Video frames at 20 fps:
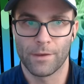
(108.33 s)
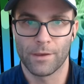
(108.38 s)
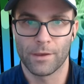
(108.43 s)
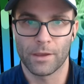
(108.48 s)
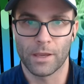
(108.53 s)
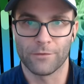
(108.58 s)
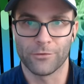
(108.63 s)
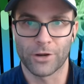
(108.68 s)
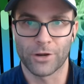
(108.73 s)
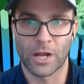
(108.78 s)

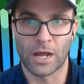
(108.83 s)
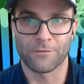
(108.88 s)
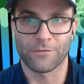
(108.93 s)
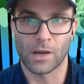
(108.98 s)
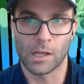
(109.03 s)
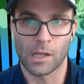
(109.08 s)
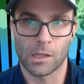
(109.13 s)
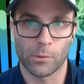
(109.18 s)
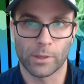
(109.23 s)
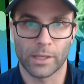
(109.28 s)
If you're not
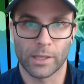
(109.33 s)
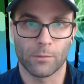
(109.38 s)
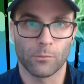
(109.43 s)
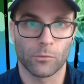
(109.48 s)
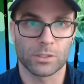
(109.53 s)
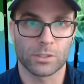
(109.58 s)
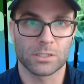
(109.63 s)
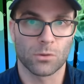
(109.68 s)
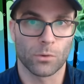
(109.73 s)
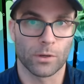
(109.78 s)
following him
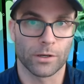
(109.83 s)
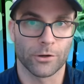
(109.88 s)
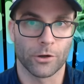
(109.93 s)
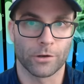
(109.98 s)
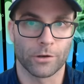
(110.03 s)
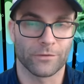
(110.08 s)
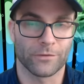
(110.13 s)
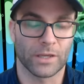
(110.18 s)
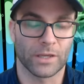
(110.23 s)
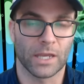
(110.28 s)
with Twitter
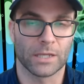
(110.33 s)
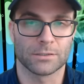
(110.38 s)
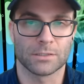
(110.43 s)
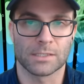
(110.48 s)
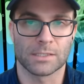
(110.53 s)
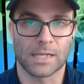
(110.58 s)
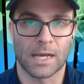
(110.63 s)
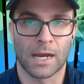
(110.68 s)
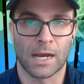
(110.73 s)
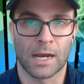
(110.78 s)

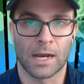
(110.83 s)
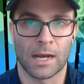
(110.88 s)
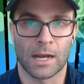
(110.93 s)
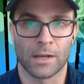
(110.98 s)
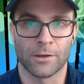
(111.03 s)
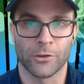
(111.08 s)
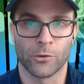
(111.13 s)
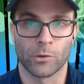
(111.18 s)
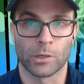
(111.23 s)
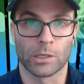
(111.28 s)
notifications
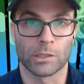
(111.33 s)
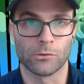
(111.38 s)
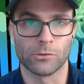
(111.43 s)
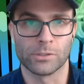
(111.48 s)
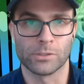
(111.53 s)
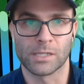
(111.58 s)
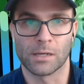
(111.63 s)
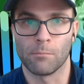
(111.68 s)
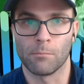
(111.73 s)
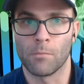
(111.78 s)
on, you are
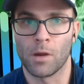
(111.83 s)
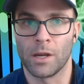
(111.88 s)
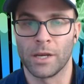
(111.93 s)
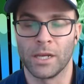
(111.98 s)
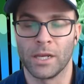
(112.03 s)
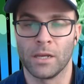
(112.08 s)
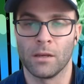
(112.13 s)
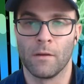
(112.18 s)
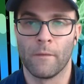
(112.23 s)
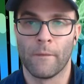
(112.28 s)
losing
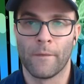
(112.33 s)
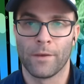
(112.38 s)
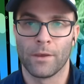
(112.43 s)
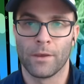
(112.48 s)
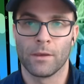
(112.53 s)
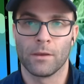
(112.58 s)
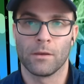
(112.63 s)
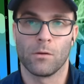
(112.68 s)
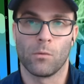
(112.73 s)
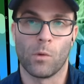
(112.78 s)
money.
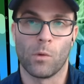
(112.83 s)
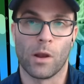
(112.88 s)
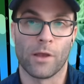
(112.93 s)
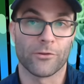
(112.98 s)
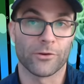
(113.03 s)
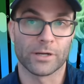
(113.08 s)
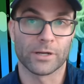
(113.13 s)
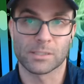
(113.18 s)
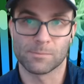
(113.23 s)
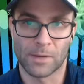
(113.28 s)

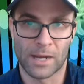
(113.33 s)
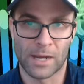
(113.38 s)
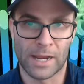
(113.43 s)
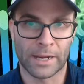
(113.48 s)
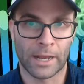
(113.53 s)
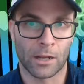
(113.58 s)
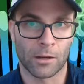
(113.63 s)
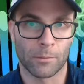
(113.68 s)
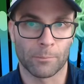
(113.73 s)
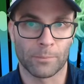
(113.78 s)
Whether it's buying
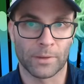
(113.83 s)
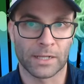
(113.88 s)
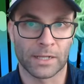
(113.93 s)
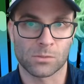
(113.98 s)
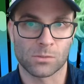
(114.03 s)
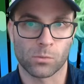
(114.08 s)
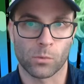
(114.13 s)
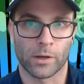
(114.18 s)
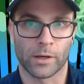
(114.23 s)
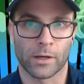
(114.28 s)
out of
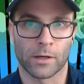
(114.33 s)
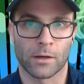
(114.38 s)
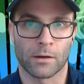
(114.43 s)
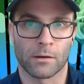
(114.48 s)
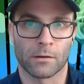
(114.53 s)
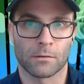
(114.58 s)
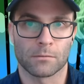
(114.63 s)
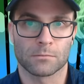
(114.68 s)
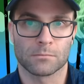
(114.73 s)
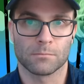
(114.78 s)
bets
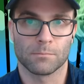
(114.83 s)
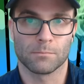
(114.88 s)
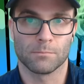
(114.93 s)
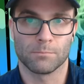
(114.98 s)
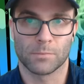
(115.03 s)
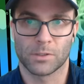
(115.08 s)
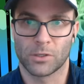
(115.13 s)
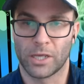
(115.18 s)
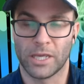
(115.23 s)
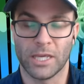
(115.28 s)
where
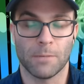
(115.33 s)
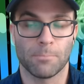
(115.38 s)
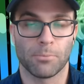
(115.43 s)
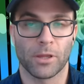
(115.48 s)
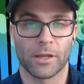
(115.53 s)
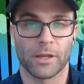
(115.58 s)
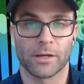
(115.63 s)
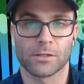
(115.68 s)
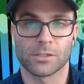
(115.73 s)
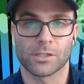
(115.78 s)
key
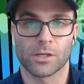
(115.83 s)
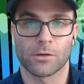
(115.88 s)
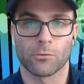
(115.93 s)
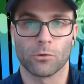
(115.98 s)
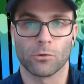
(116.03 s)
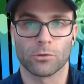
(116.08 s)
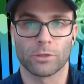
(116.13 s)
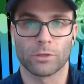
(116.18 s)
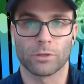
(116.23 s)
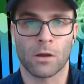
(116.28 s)
players are
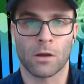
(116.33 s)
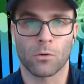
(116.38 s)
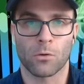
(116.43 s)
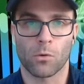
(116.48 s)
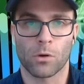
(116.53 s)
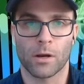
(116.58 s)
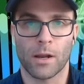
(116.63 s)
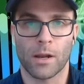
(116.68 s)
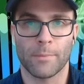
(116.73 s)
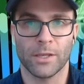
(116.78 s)
ruled out,
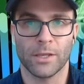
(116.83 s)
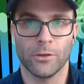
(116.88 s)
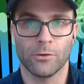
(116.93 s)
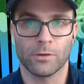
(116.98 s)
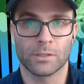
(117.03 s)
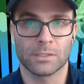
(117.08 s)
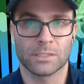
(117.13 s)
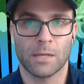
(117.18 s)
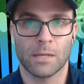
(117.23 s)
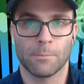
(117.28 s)
or, I mean, you
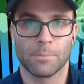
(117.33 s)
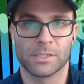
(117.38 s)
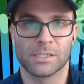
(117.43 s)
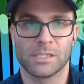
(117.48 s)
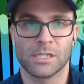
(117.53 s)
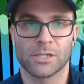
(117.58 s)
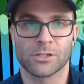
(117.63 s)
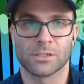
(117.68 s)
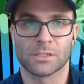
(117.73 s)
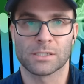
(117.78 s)
can take
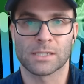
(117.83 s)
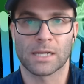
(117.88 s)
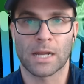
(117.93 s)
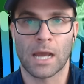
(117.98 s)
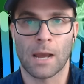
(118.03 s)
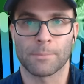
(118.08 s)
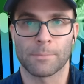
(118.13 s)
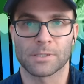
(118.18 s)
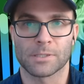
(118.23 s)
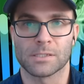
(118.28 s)
positions on
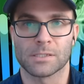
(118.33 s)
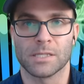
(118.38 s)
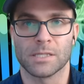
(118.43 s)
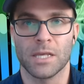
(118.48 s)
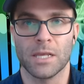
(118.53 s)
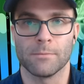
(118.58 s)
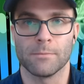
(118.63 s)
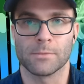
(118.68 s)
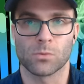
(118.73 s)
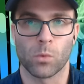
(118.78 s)
opposite
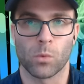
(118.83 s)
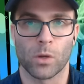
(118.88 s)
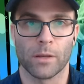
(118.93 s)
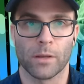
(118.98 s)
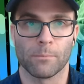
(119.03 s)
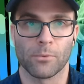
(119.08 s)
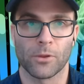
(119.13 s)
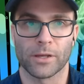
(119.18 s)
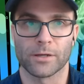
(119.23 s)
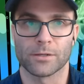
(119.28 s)
teams when
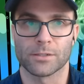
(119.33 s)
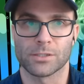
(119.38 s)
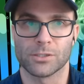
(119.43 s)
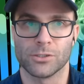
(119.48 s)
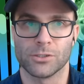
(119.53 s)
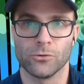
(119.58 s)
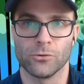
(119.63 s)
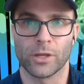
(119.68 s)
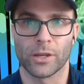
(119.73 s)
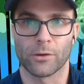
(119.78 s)
players
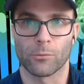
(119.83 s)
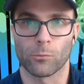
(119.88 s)
do get